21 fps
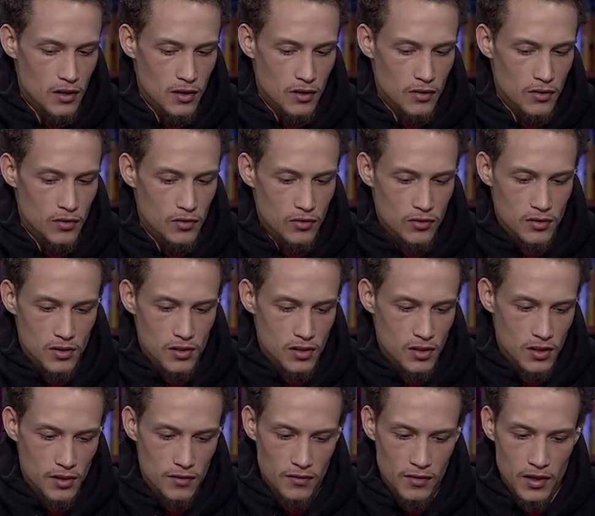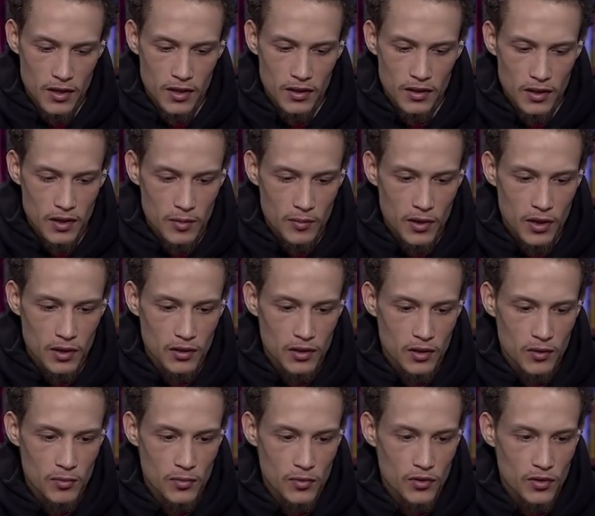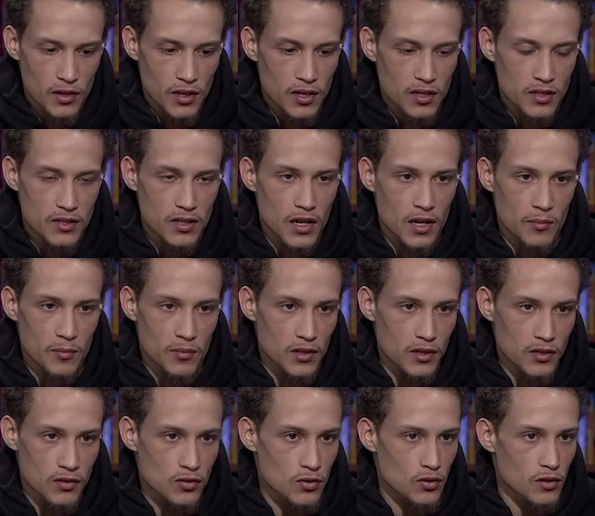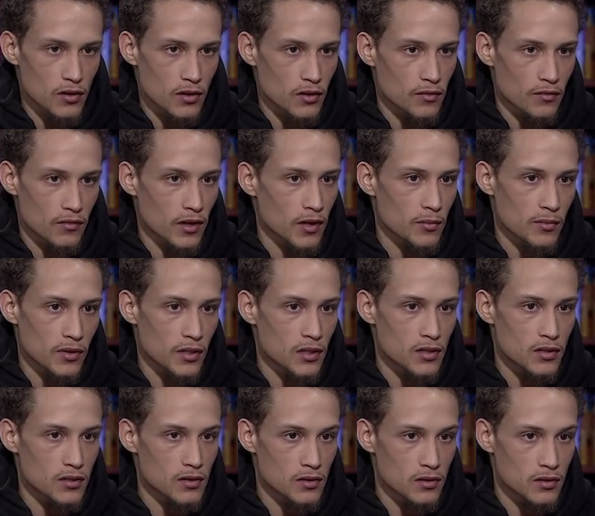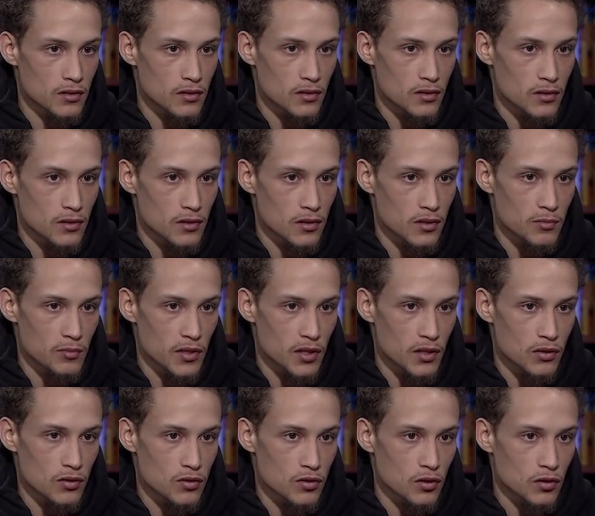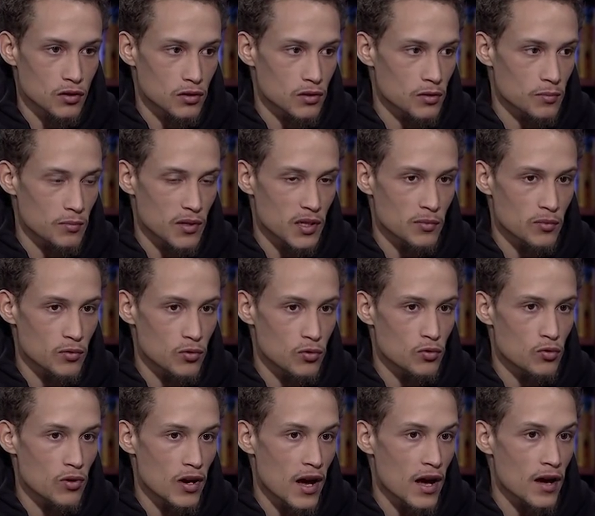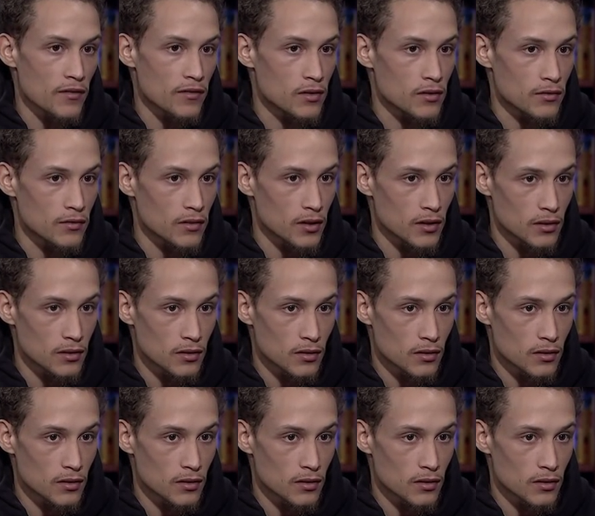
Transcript: or just even anything about the community, it's not being taught in the right places. It's being taught to people who have it already.